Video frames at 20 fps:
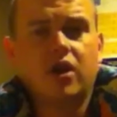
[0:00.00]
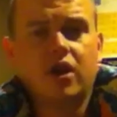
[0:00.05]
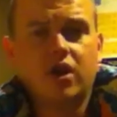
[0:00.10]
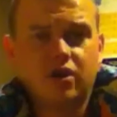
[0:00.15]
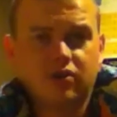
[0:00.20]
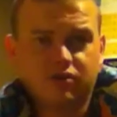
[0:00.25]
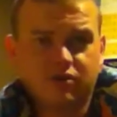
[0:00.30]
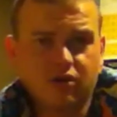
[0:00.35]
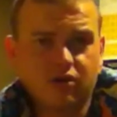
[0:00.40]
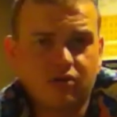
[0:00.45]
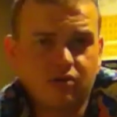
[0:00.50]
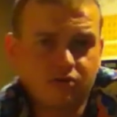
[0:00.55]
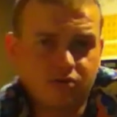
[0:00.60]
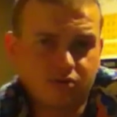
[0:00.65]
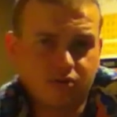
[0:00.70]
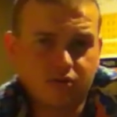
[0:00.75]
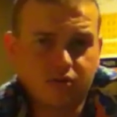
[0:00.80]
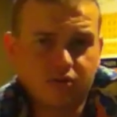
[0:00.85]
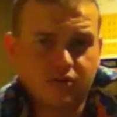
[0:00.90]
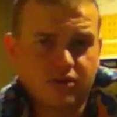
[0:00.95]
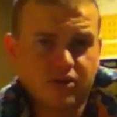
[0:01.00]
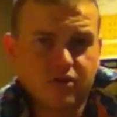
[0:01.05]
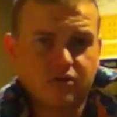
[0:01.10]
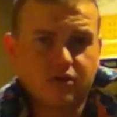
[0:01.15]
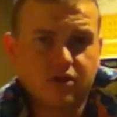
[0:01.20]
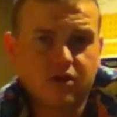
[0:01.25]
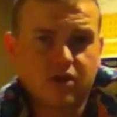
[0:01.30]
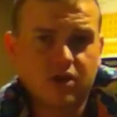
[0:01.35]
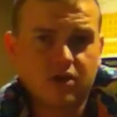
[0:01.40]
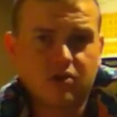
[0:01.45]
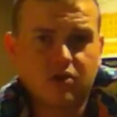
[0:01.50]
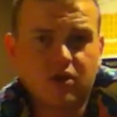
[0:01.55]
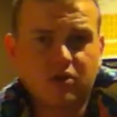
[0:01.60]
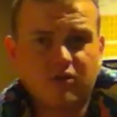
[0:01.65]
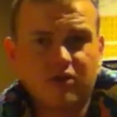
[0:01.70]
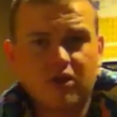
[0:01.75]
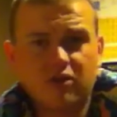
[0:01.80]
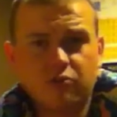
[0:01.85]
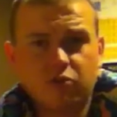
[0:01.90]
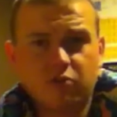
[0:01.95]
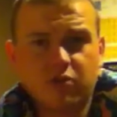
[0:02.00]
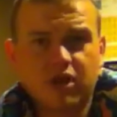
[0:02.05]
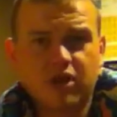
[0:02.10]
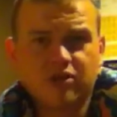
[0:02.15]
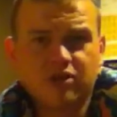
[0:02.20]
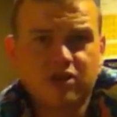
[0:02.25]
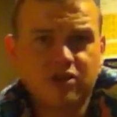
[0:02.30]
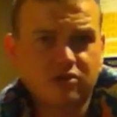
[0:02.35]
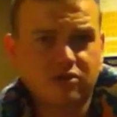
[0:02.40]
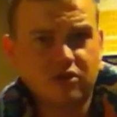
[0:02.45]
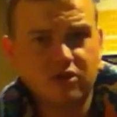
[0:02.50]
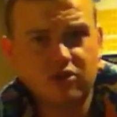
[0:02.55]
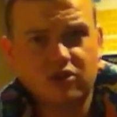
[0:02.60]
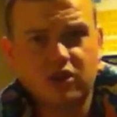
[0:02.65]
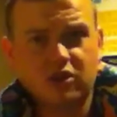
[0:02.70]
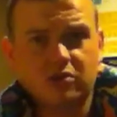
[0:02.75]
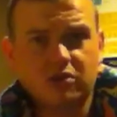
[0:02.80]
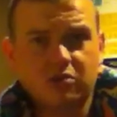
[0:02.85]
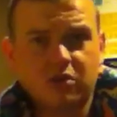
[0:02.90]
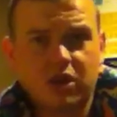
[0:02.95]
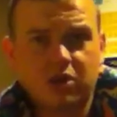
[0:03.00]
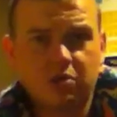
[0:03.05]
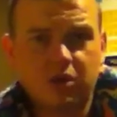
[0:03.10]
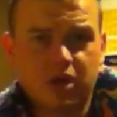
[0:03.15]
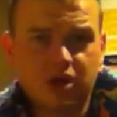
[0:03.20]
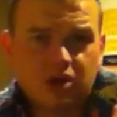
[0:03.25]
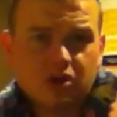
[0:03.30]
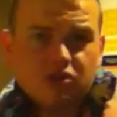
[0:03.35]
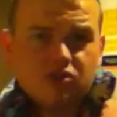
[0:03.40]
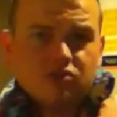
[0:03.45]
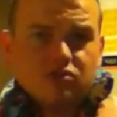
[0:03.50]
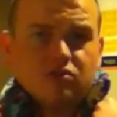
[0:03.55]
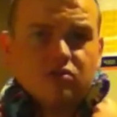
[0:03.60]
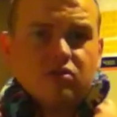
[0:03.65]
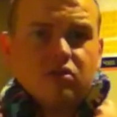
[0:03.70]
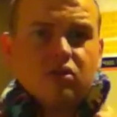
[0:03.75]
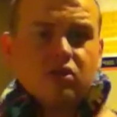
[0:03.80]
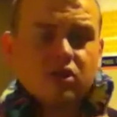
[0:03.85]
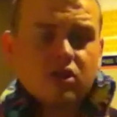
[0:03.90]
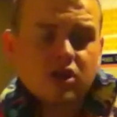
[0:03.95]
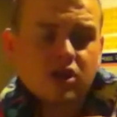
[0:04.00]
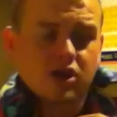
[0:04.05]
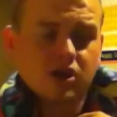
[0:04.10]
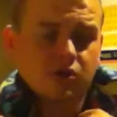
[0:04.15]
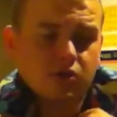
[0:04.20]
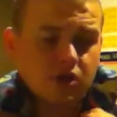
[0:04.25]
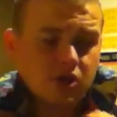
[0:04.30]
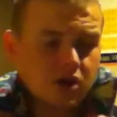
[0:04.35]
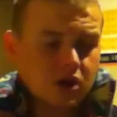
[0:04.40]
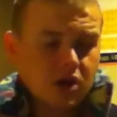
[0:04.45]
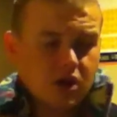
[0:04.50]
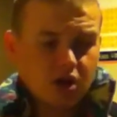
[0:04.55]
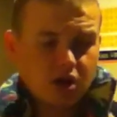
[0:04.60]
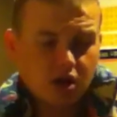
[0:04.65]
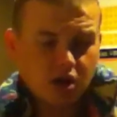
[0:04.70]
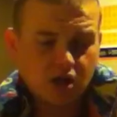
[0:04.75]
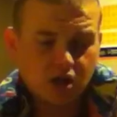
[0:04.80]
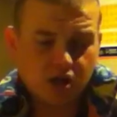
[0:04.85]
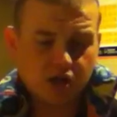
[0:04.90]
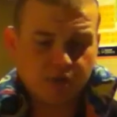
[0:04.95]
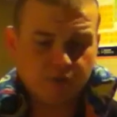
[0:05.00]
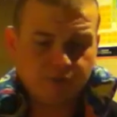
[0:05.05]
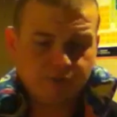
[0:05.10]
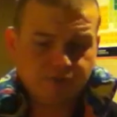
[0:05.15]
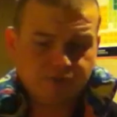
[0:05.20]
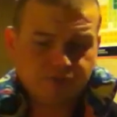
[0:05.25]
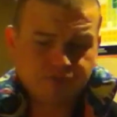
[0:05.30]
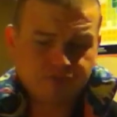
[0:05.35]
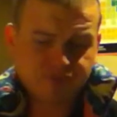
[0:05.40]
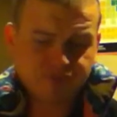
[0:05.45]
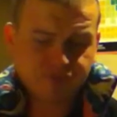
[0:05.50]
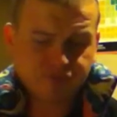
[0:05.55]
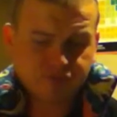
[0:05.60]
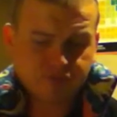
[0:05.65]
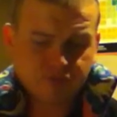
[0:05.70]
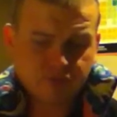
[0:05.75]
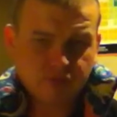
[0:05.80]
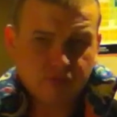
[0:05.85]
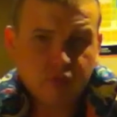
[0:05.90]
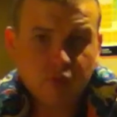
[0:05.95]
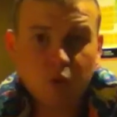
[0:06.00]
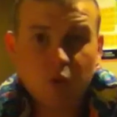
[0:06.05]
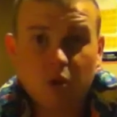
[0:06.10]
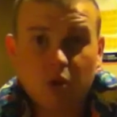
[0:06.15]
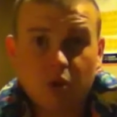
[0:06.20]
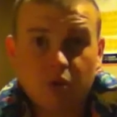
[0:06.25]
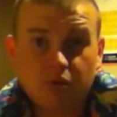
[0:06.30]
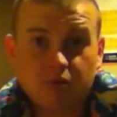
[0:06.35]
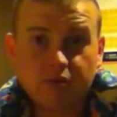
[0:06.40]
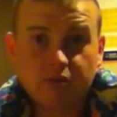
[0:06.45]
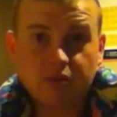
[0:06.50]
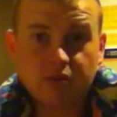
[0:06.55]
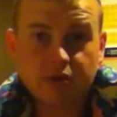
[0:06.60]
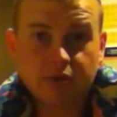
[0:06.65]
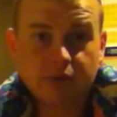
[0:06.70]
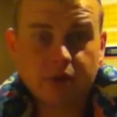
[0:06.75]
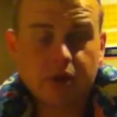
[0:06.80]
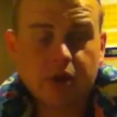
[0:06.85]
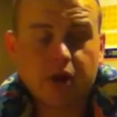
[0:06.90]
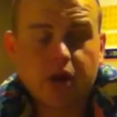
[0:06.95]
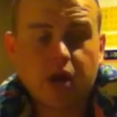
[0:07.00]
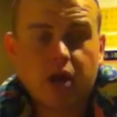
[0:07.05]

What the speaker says: and it's got sort of all the stuff you're going to need on it. If you need more magazines, you can chuck them in the backpack. It's not going to kill you. Well, hopefully not anyway.